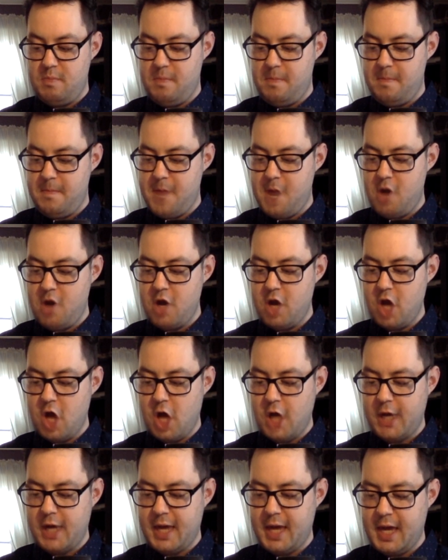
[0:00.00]

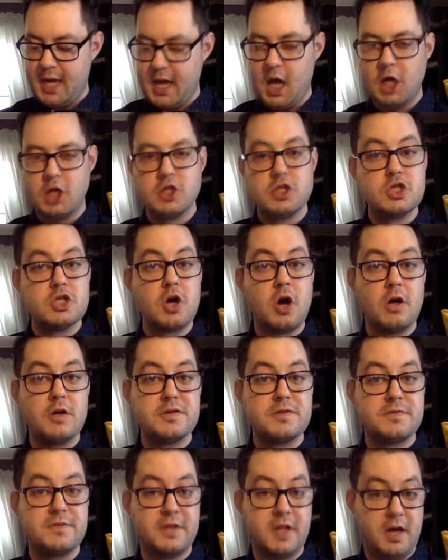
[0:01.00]
mariaki
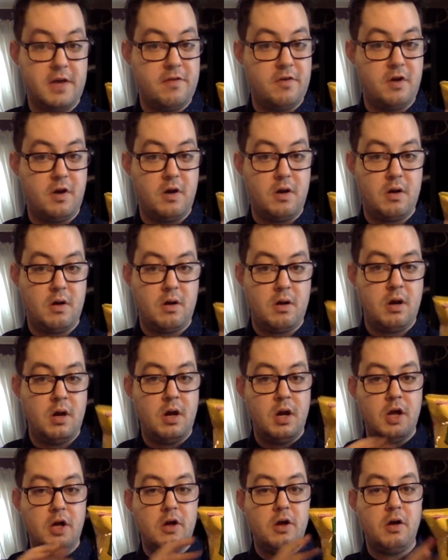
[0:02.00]
sauce flavor.
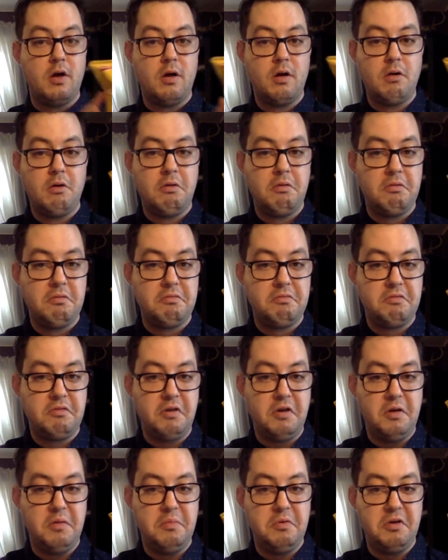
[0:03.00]

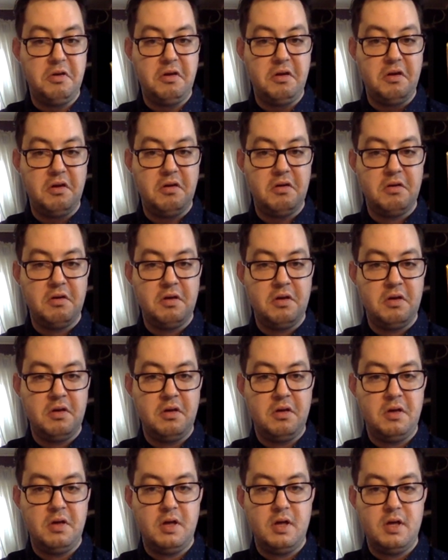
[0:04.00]
It's gonna be
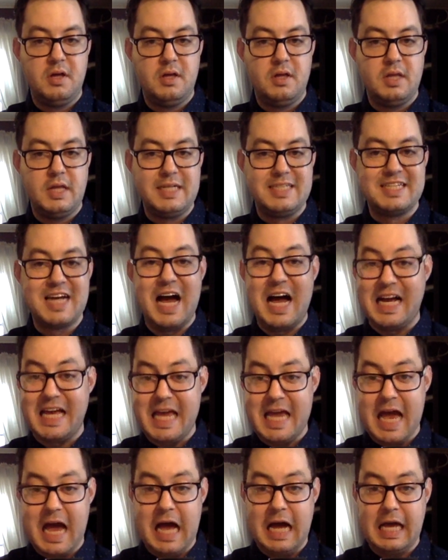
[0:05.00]
like
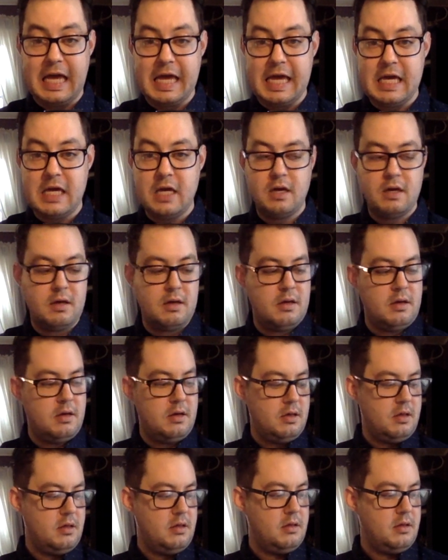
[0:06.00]
takoyaki,
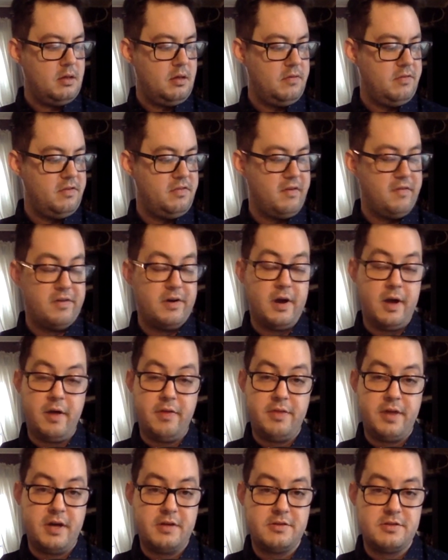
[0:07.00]
if you've
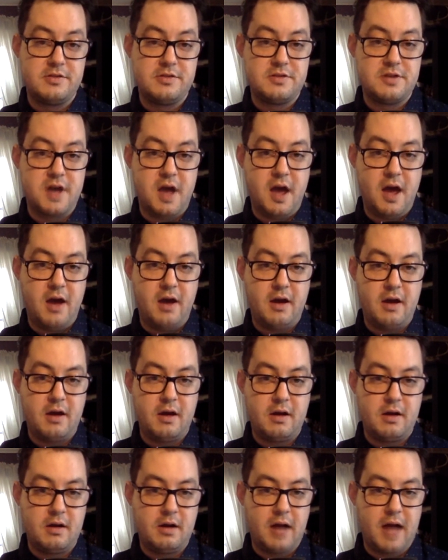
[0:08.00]
ever had that
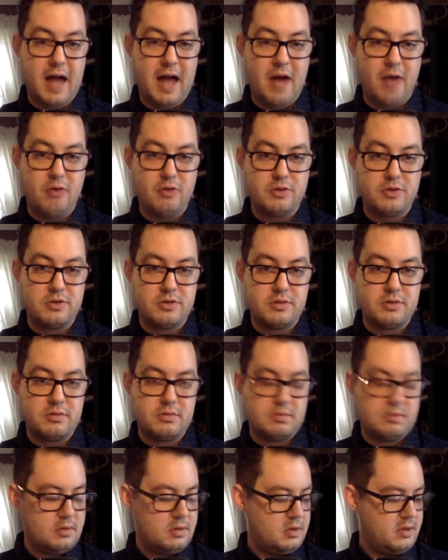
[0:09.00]
snack out,
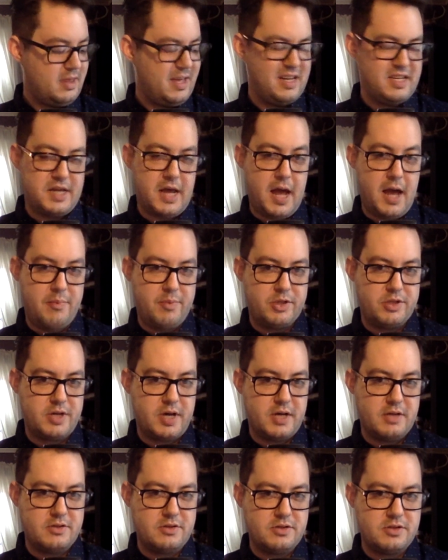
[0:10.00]
that
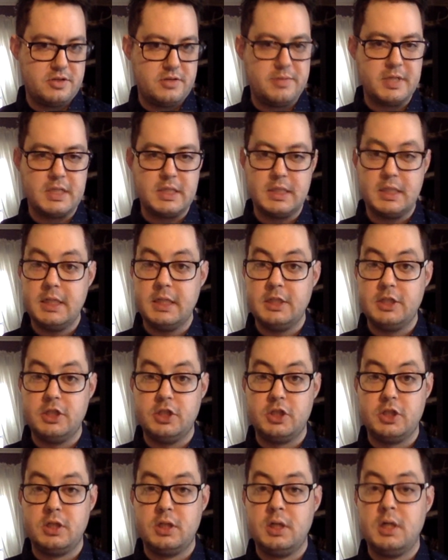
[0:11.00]
appetizer
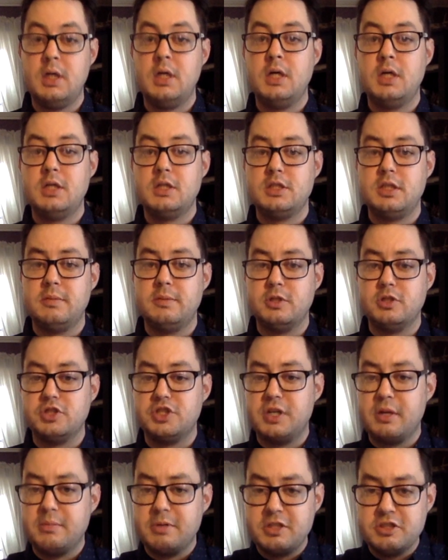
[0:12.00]
typically at your
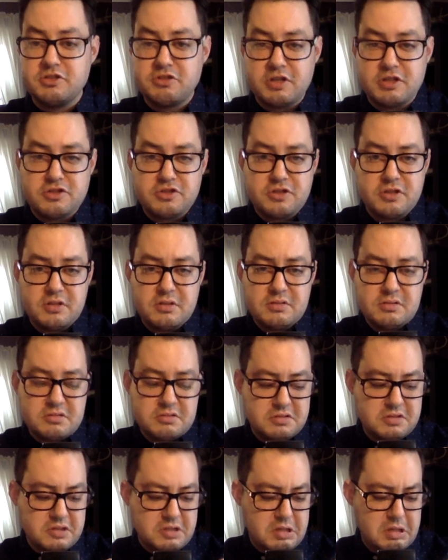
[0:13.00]
typical Japanese
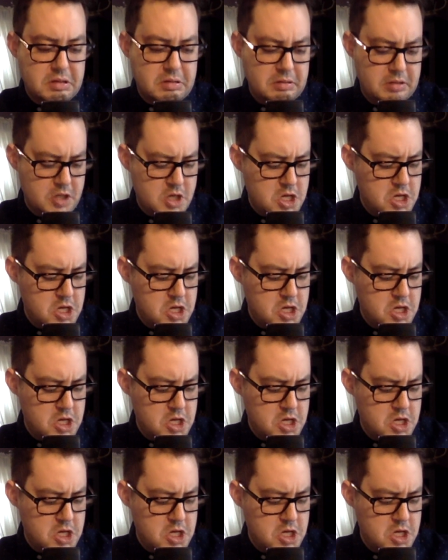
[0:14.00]
restaurants. Let's